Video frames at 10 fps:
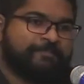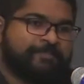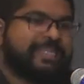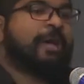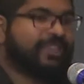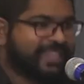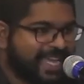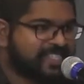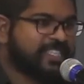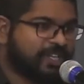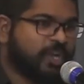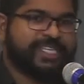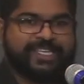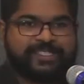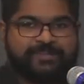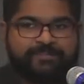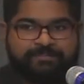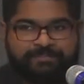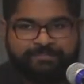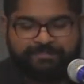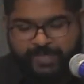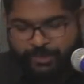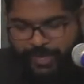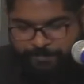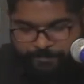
Now, that's the context. Great.